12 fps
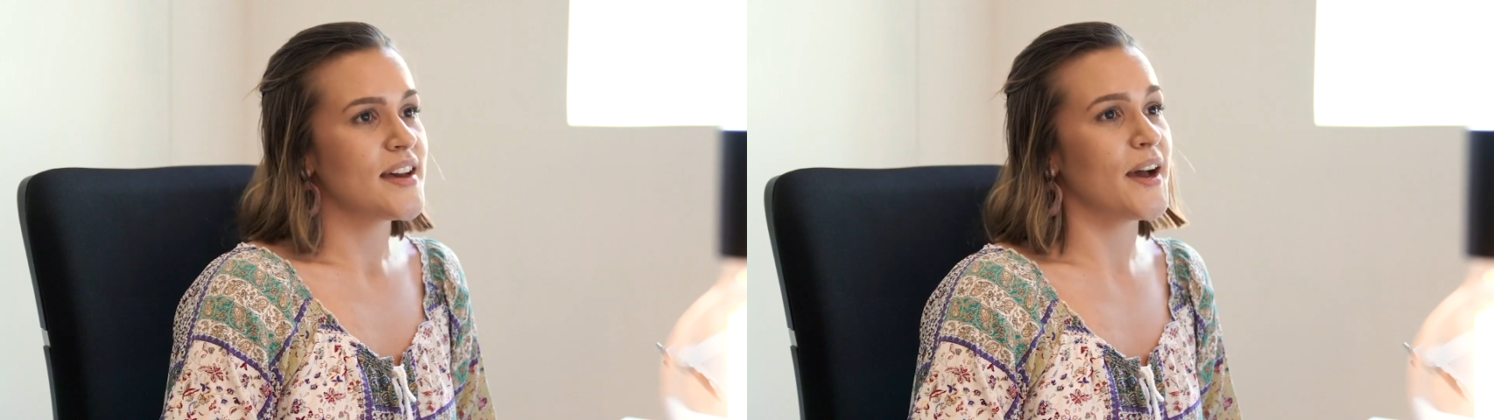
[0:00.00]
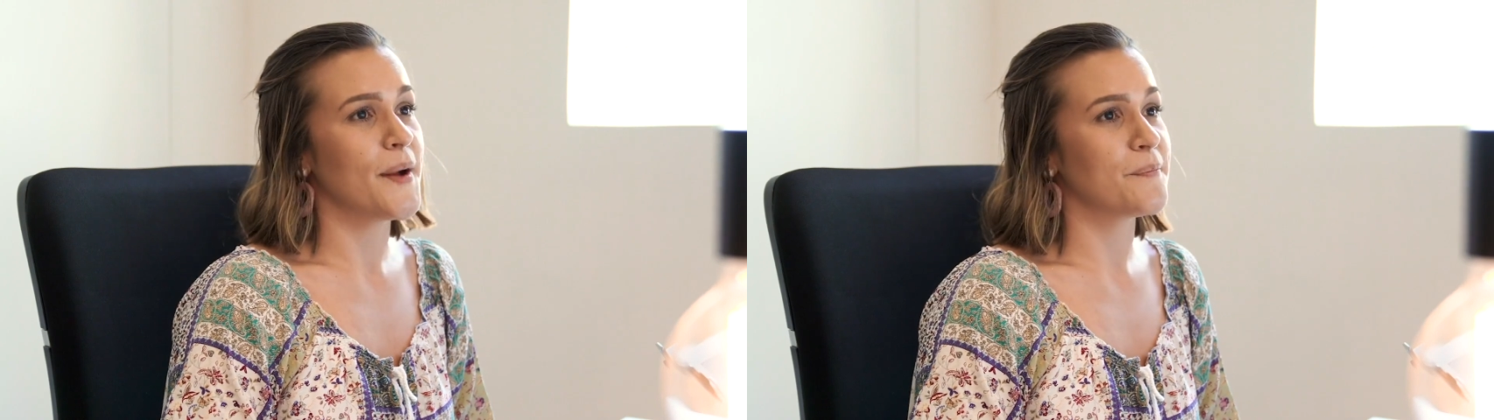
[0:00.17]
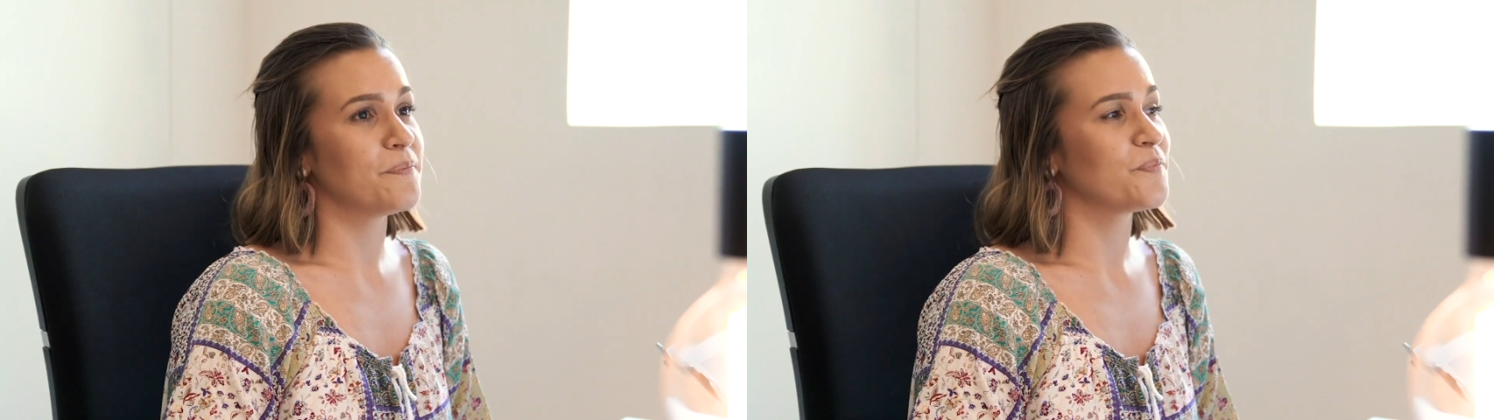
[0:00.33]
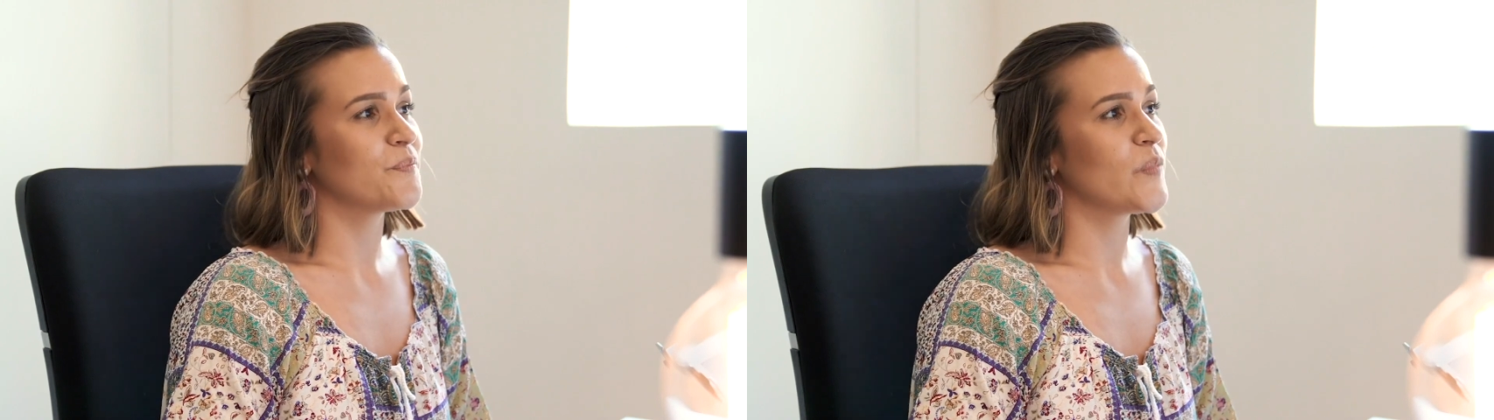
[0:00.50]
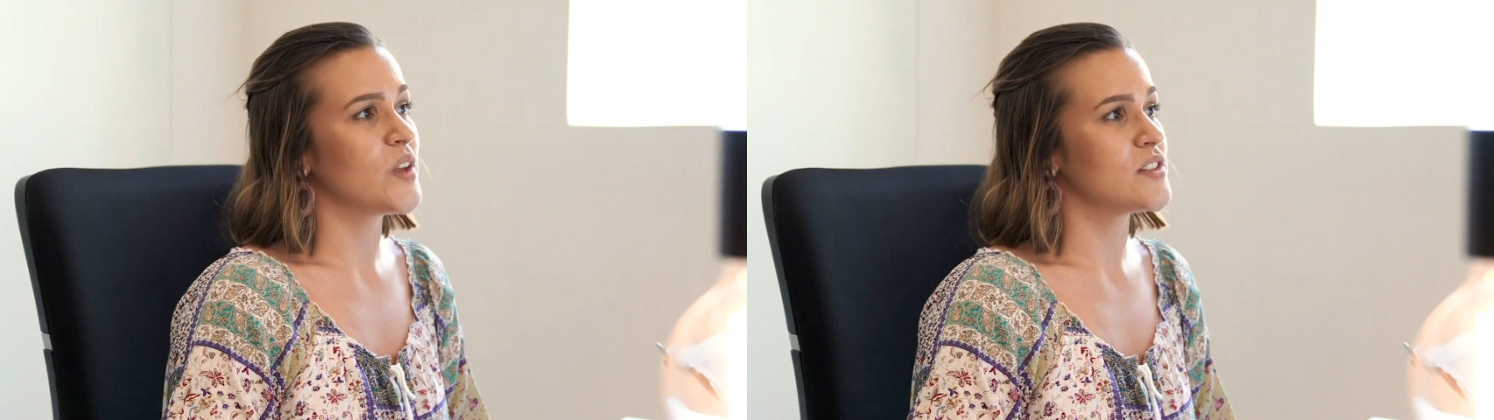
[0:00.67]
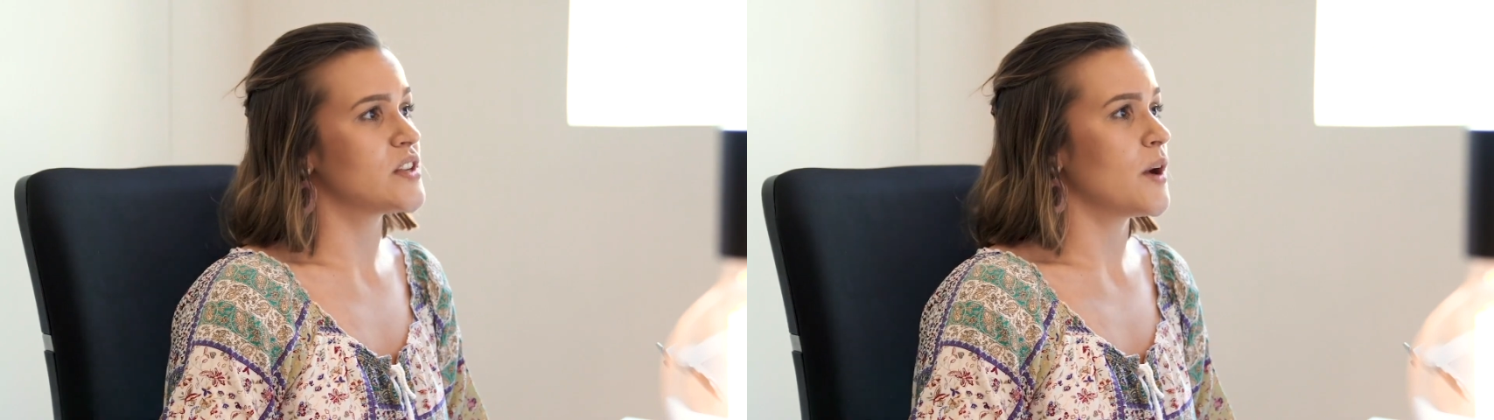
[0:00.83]
Um,
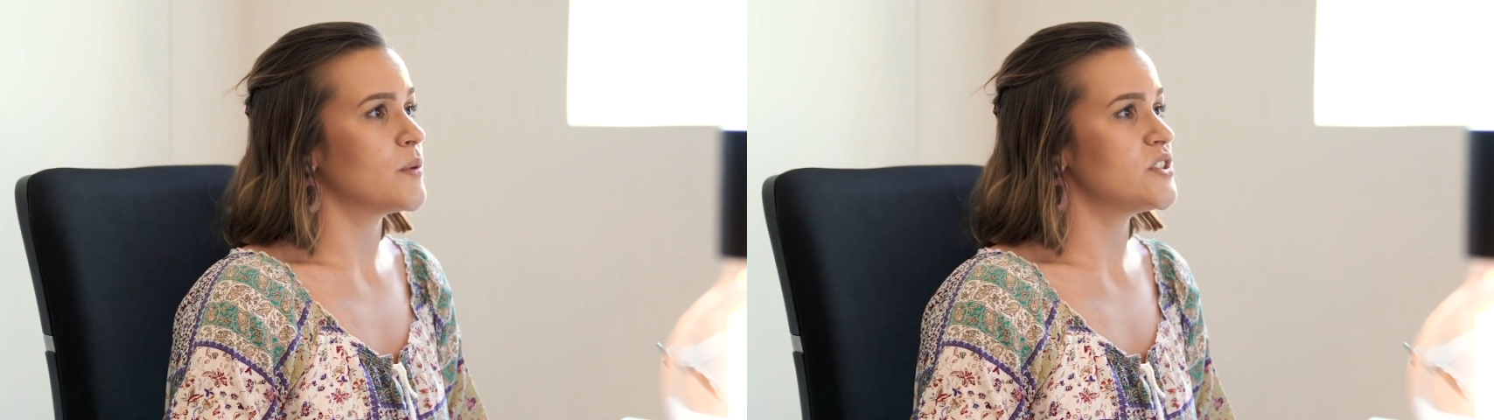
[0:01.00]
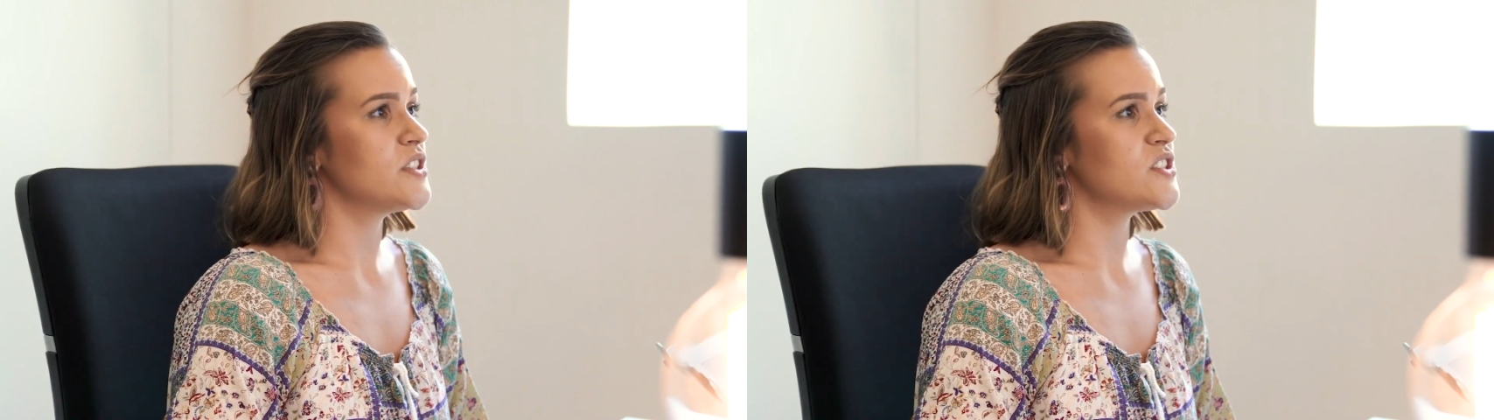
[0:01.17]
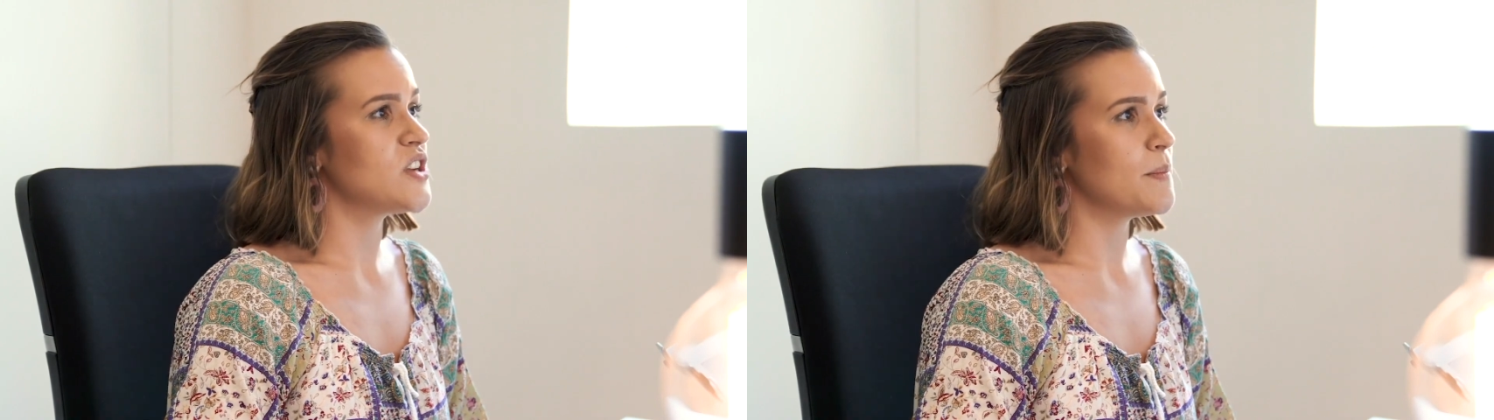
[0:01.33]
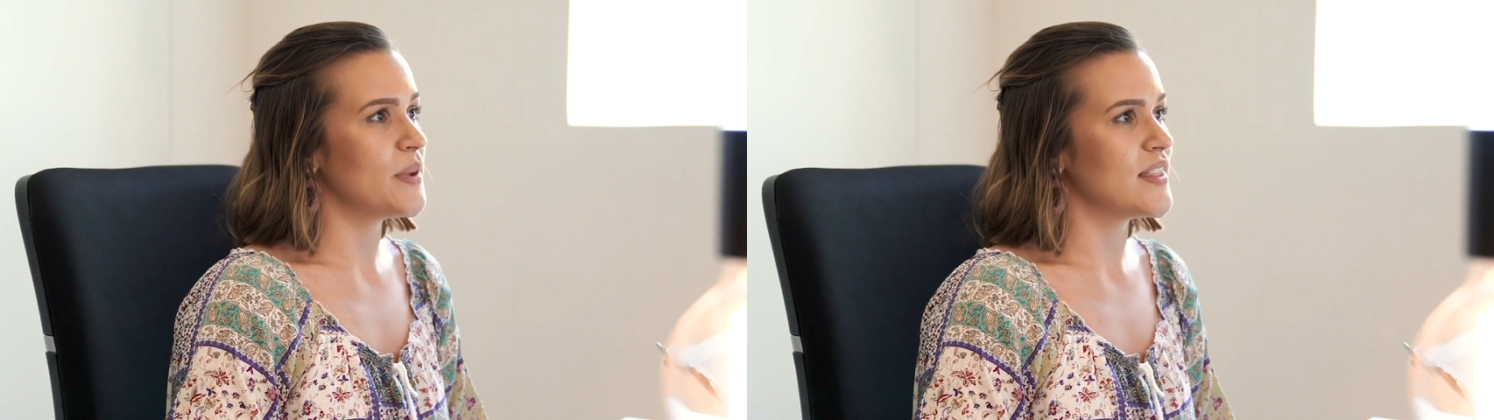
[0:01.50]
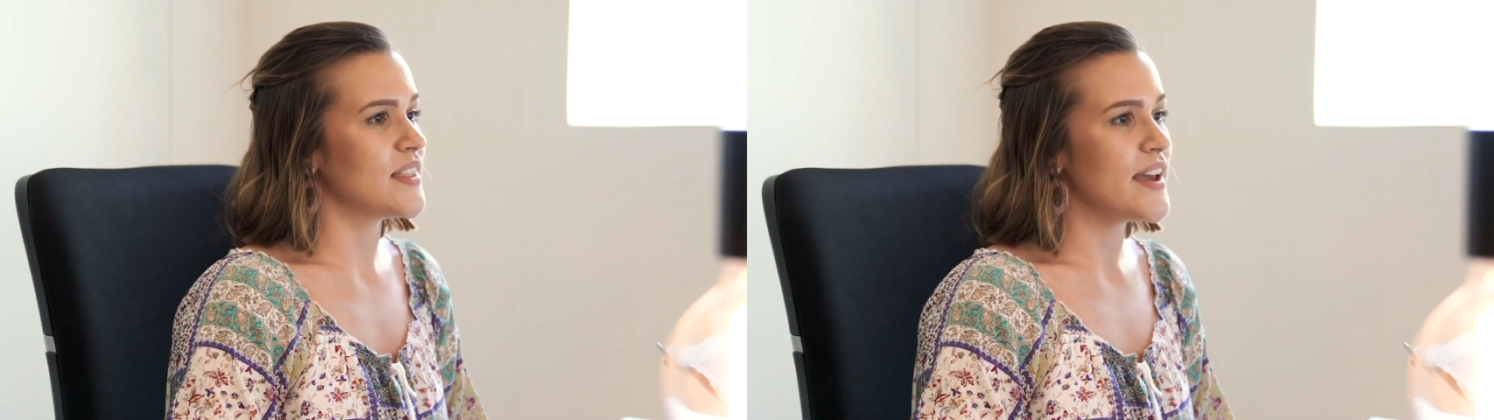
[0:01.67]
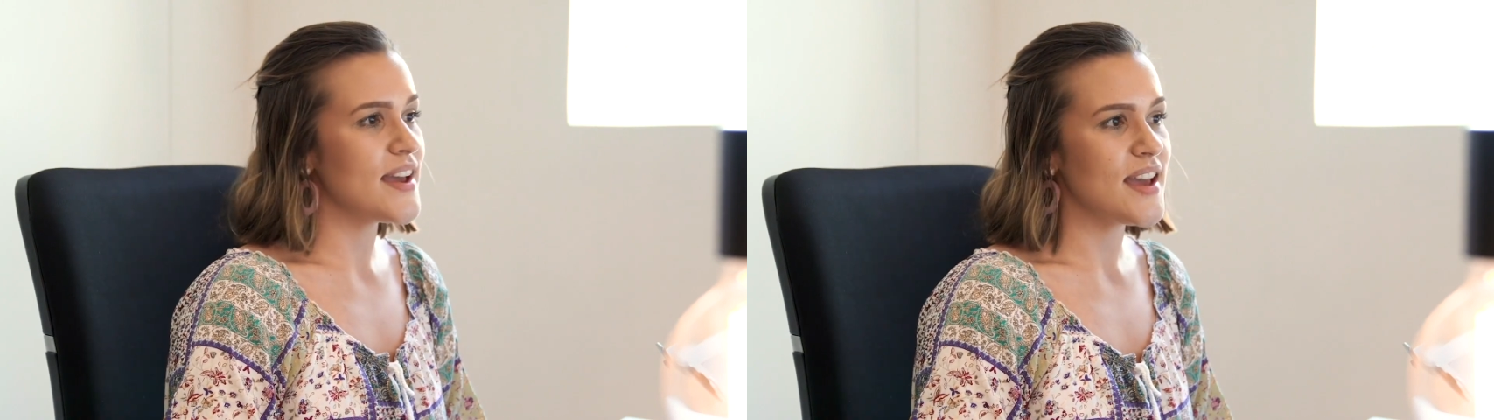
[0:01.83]
so I would just jump
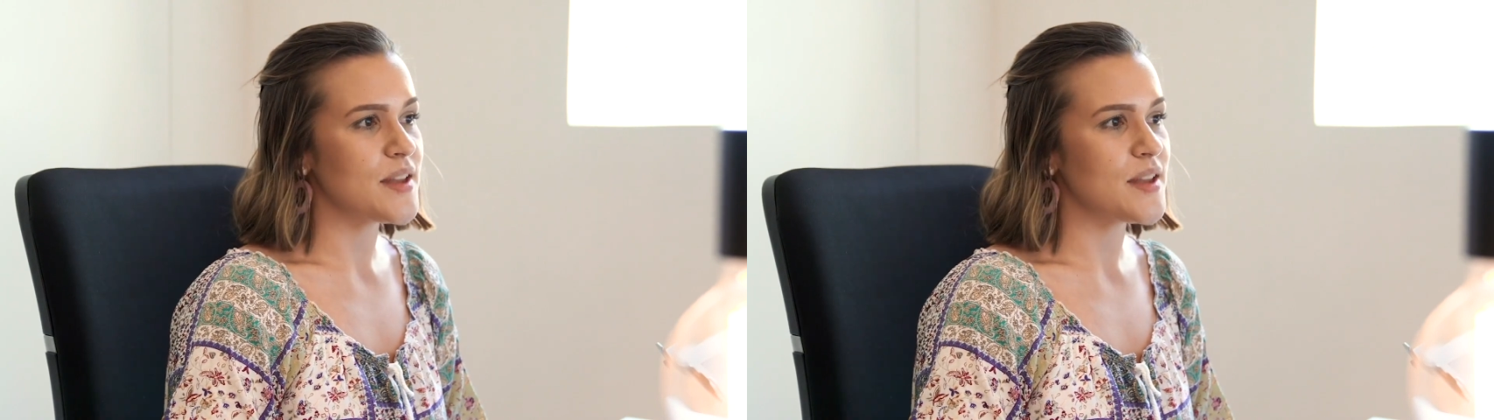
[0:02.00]
in there